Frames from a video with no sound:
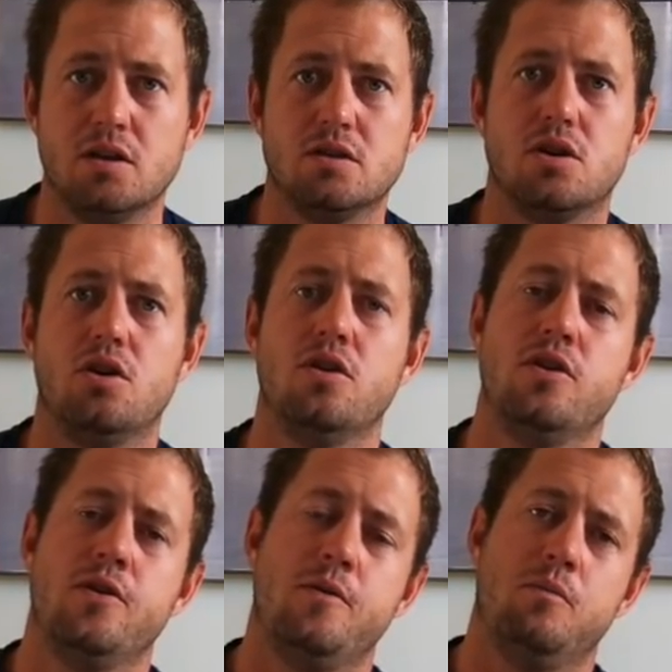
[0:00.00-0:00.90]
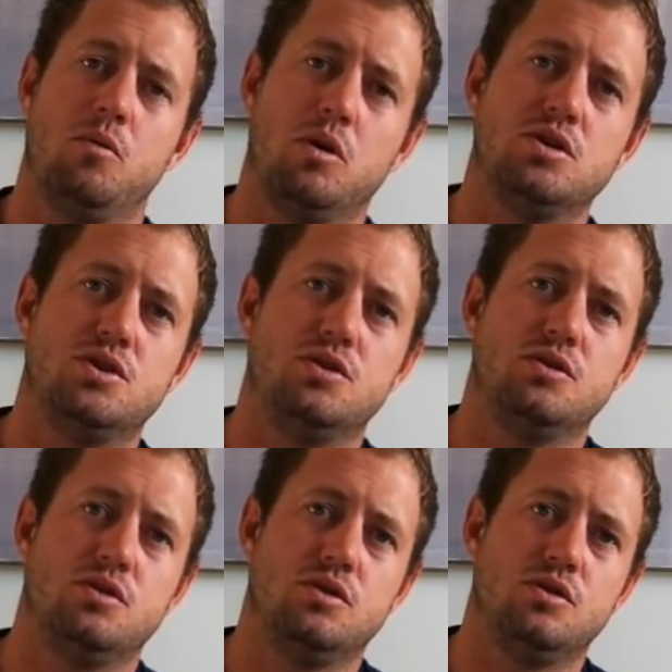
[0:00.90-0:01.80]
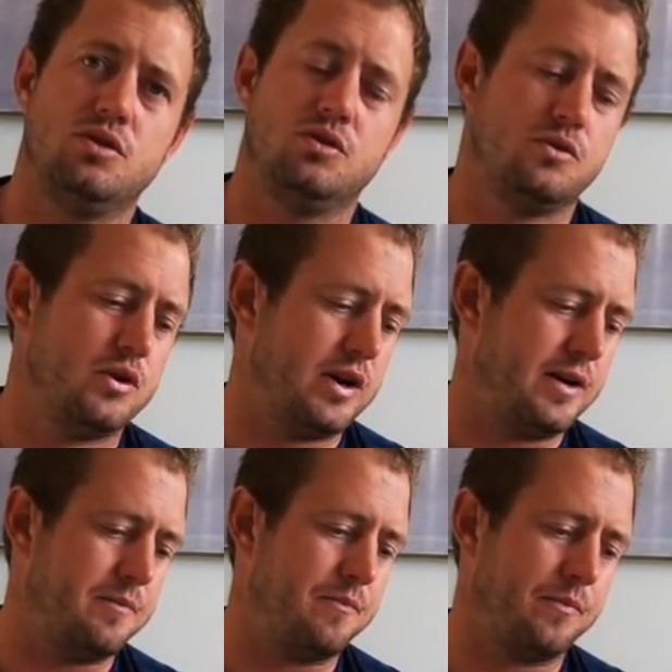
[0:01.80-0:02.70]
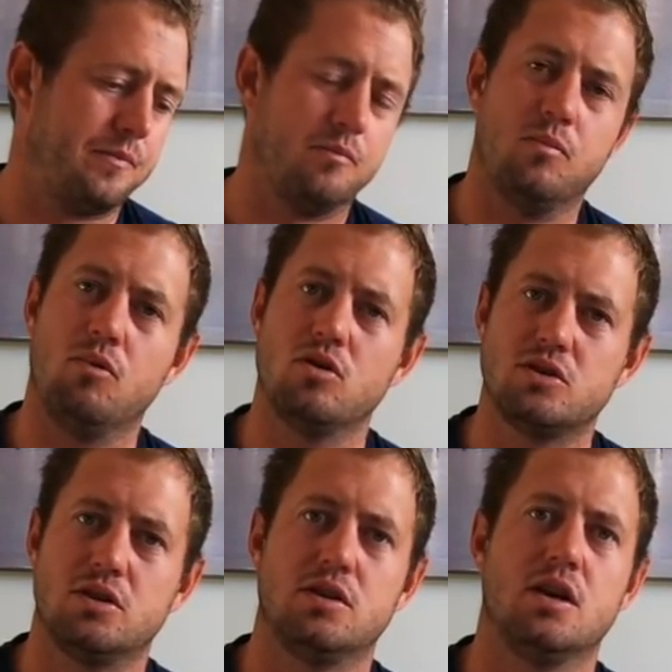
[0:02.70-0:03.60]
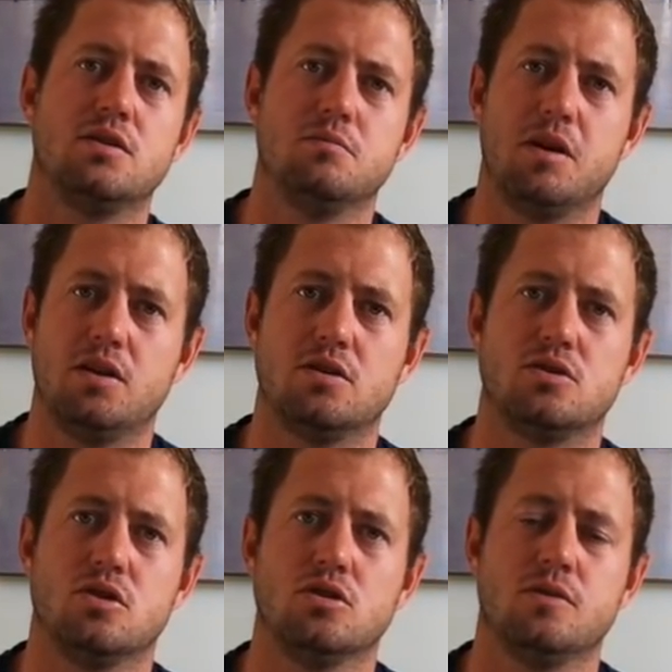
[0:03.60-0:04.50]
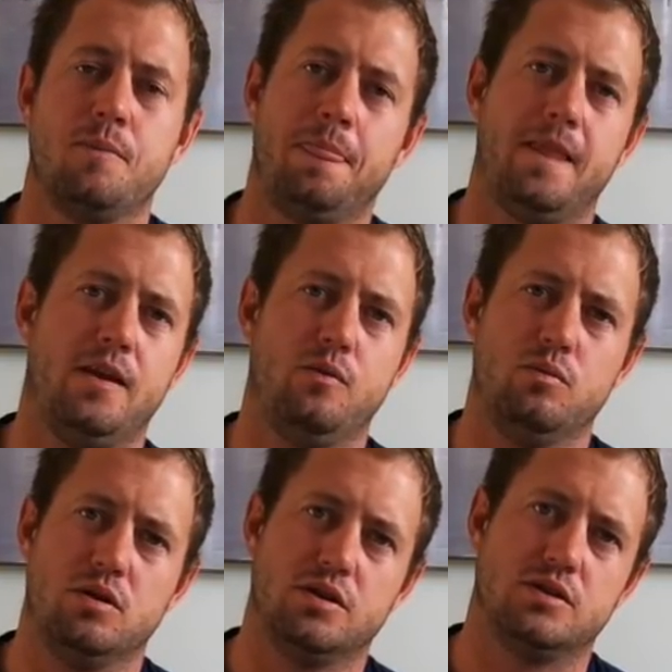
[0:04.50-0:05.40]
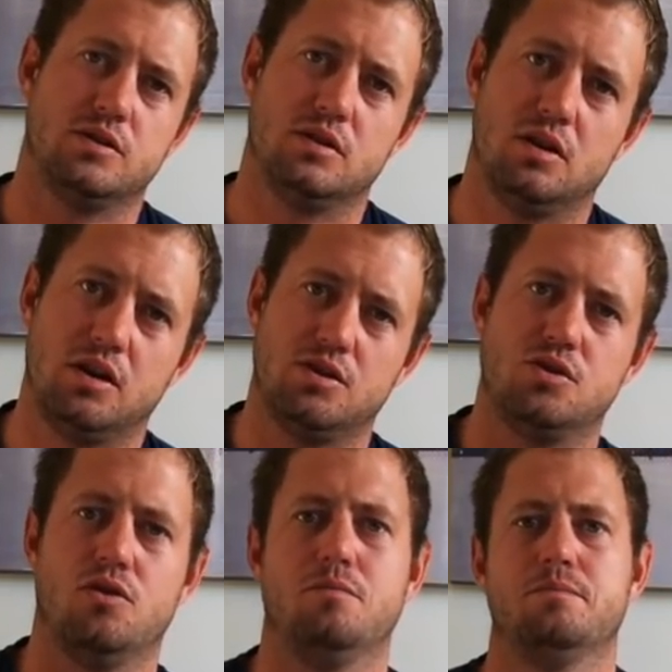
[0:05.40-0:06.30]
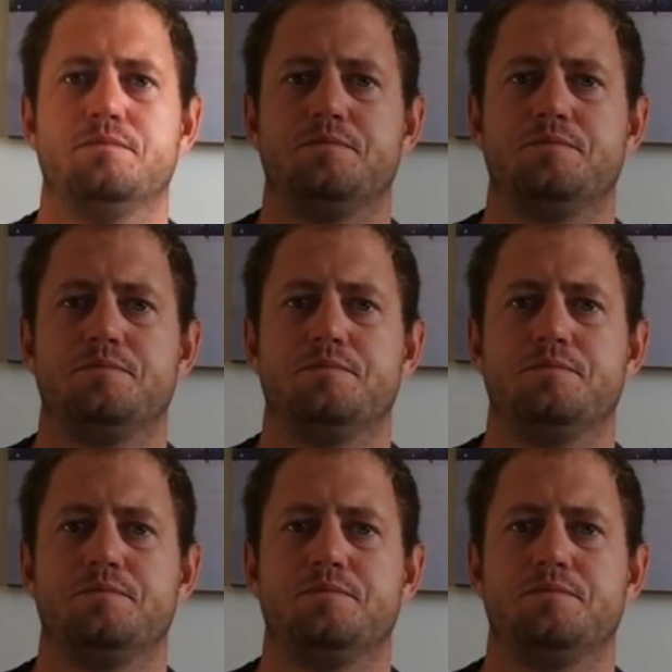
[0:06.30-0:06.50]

So but once you you, you um, mastered how to make this knot, it works like a charm.